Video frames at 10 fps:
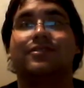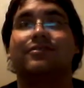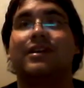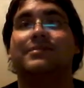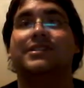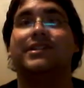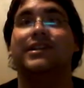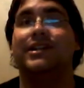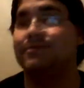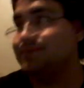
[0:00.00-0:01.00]
to Rey
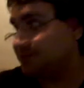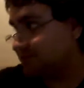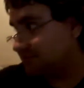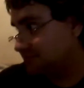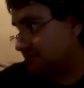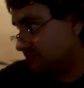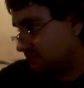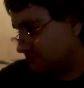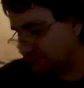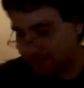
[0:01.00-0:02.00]
Mysterio.
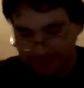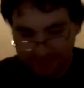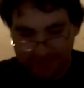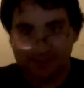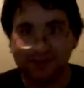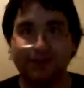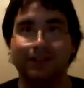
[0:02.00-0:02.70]
Yeah.